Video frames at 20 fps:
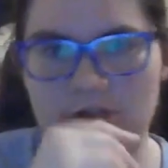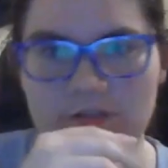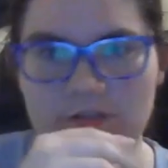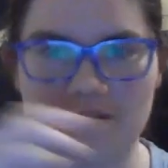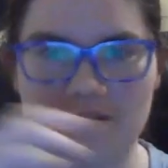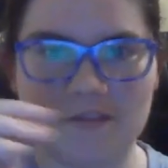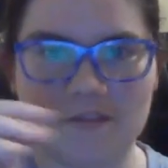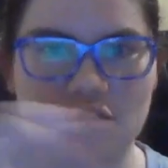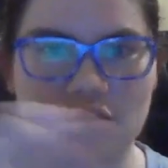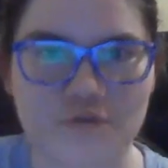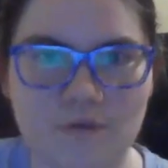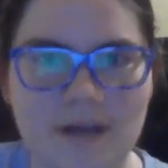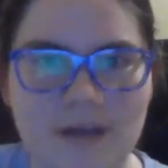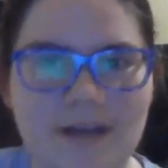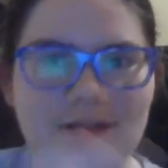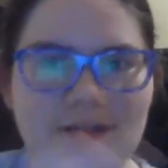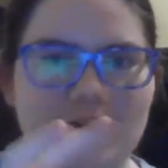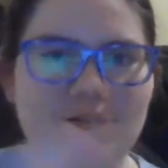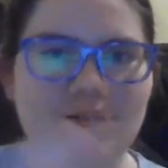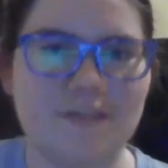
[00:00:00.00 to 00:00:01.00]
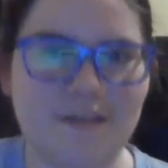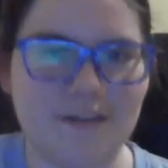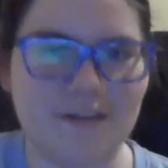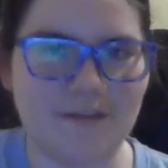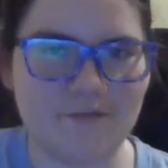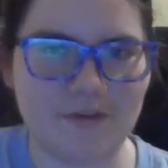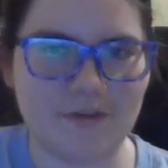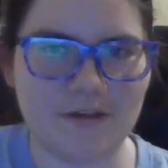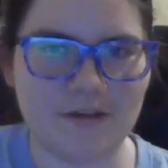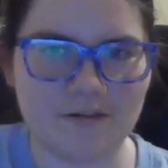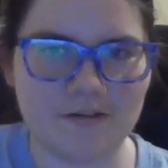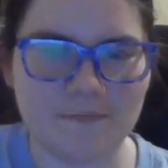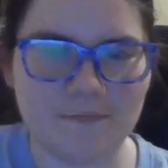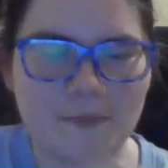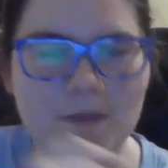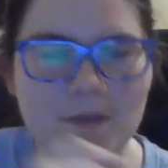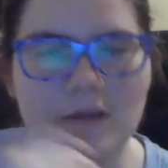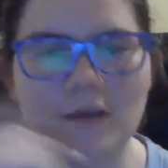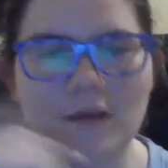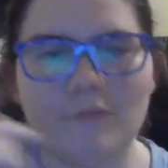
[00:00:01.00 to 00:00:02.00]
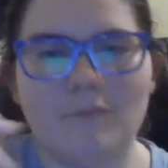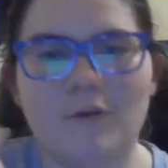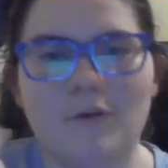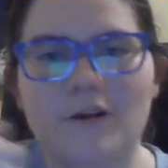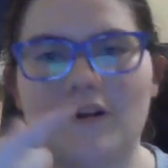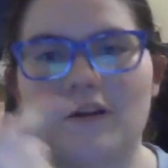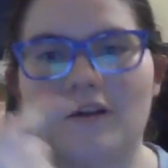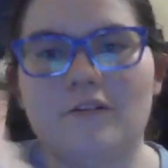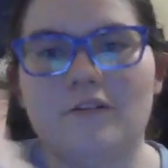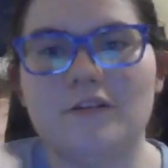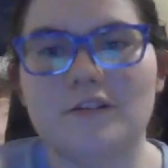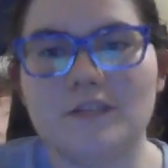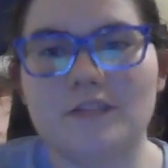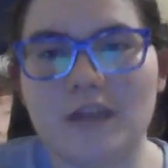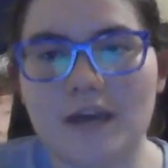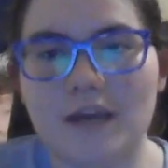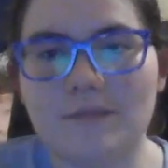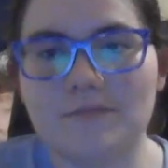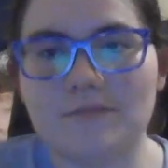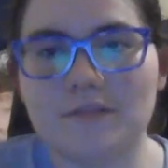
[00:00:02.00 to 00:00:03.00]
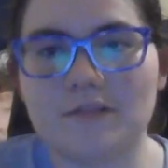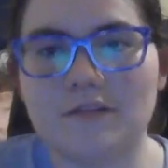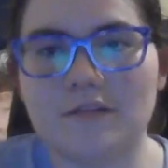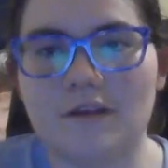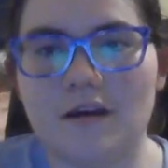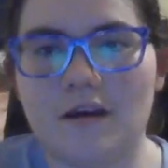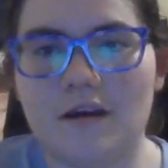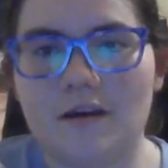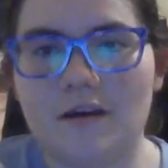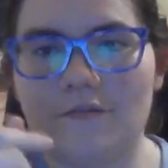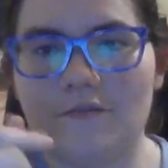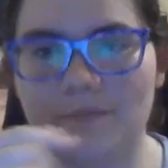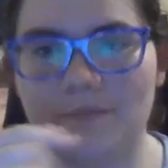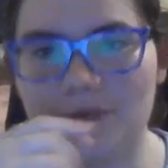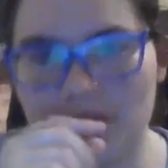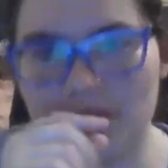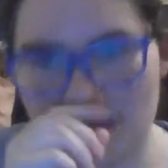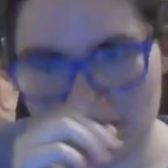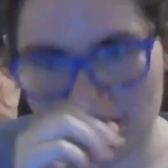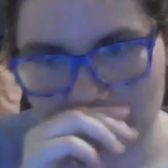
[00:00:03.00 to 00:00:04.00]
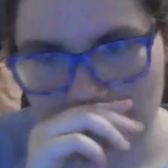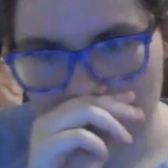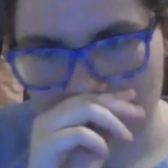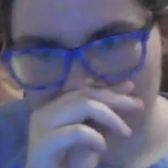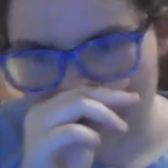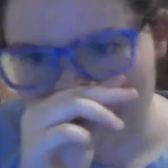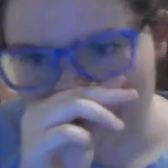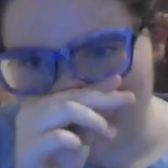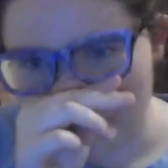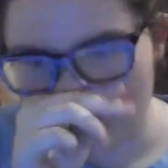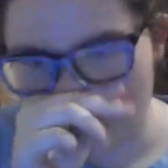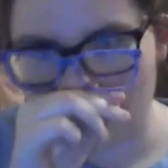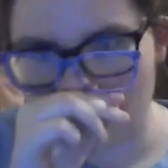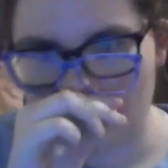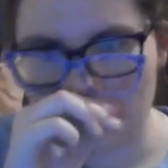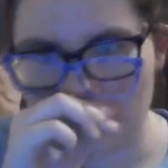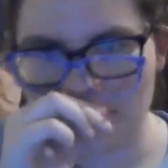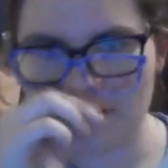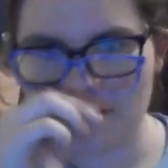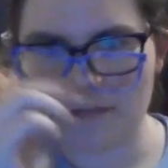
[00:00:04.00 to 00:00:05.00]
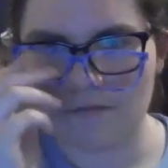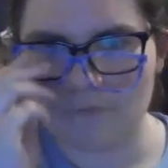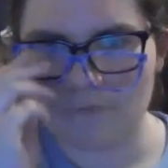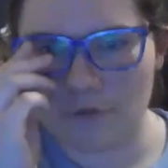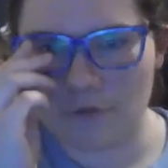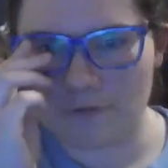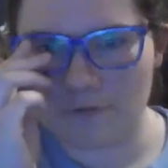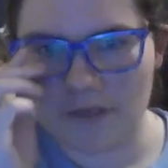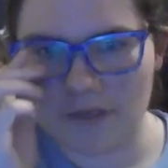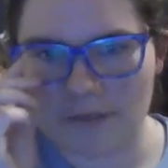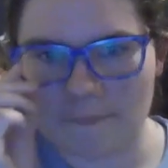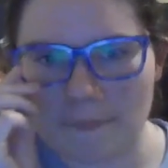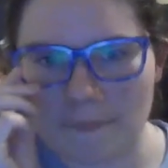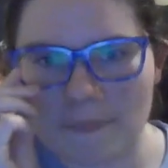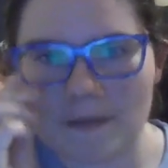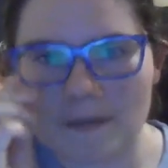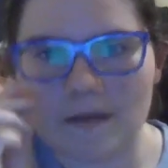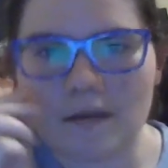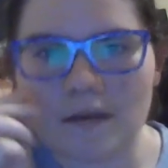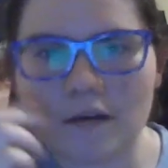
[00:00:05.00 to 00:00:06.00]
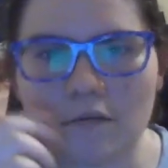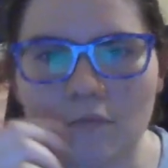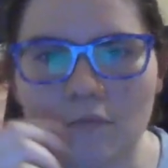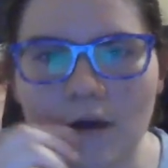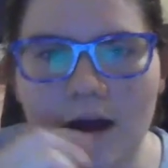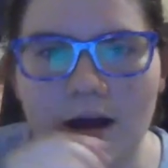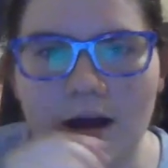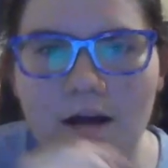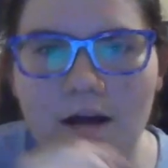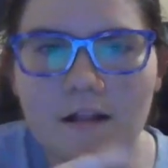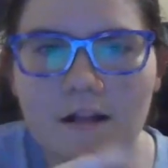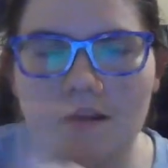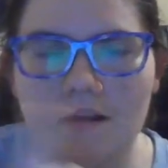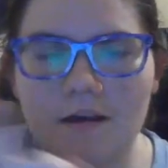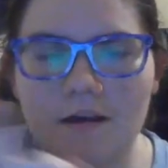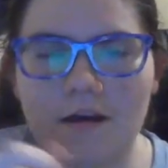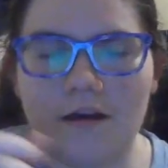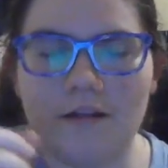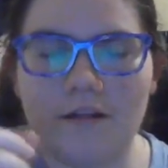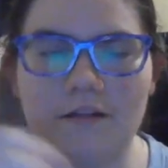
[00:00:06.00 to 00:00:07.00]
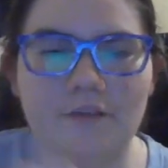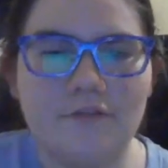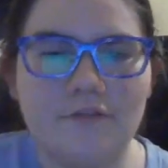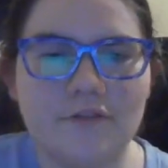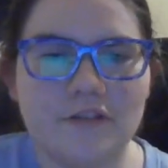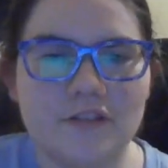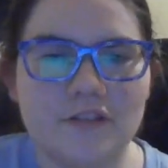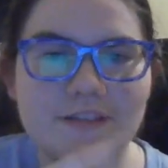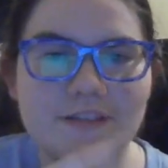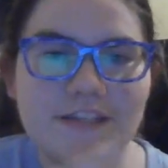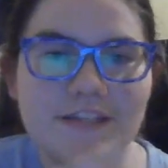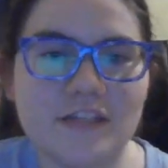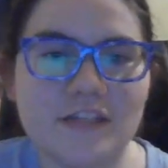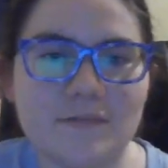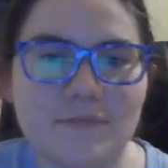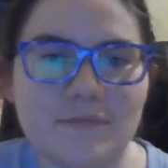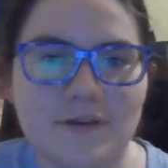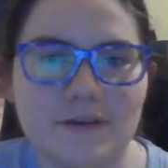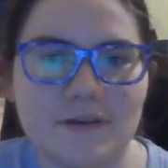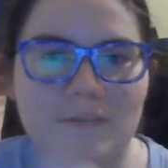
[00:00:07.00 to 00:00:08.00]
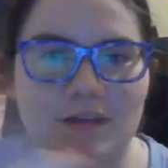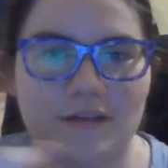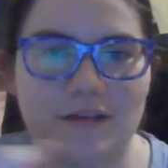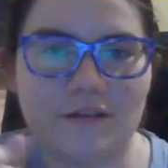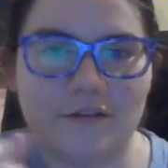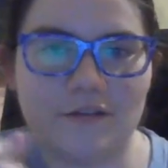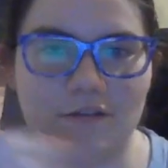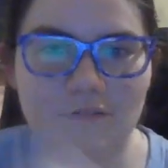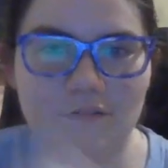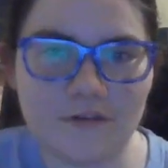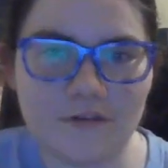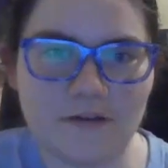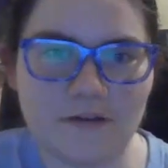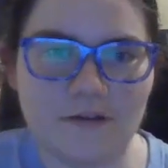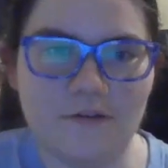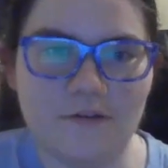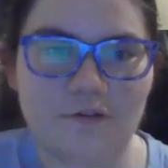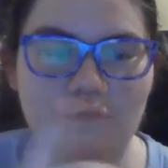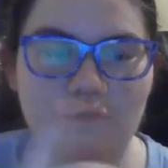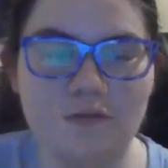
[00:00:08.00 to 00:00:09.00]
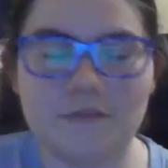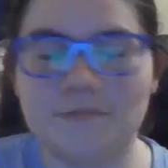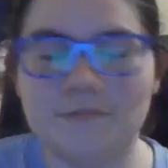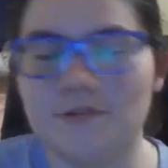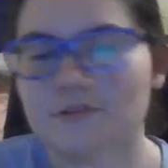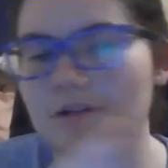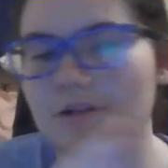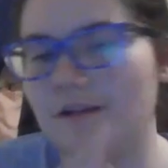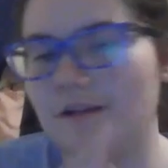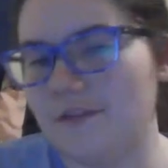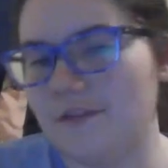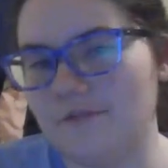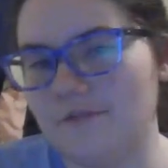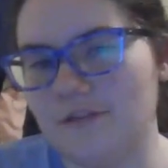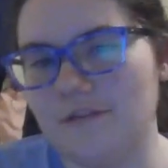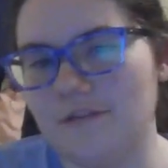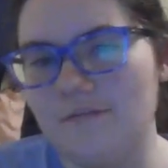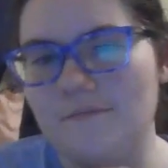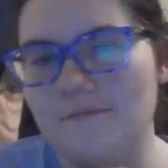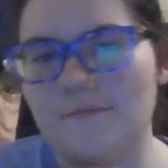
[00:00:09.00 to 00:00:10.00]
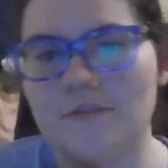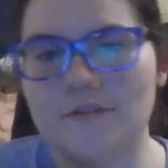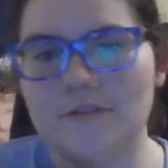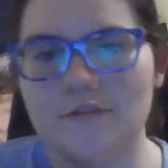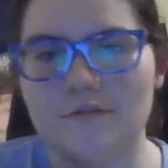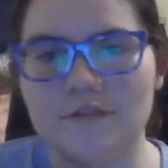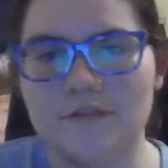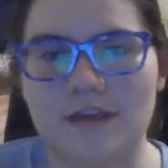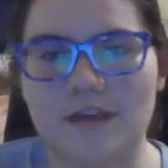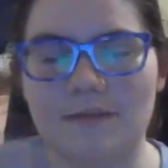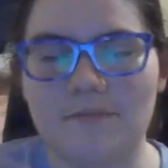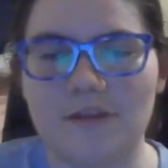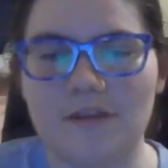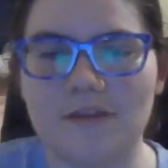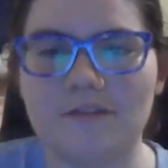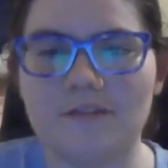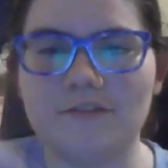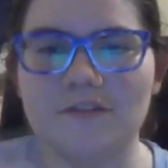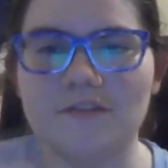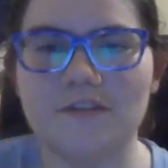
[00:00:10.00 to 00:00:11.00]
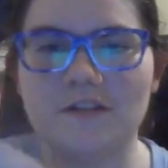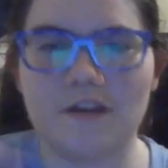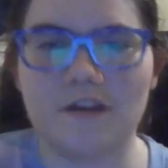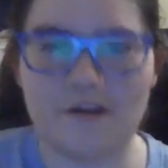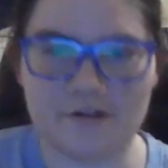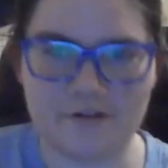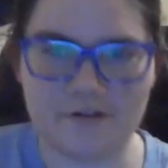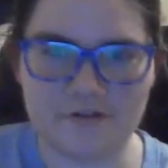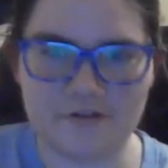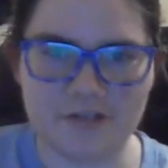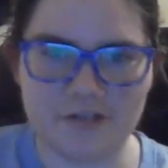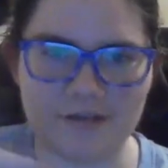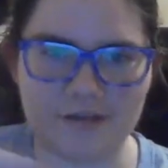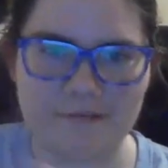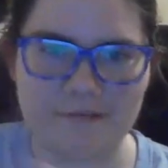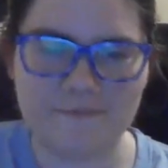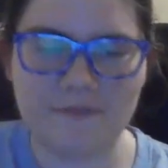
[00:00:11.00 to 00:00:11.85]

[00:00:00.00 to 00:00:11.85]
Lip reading: to extract his healing factor. Mariko escapes from the ninjas and frees Wolvie, while Logan's ninja buddy, Yukio, who has been traveling with him this whole time, kills the doctor chick.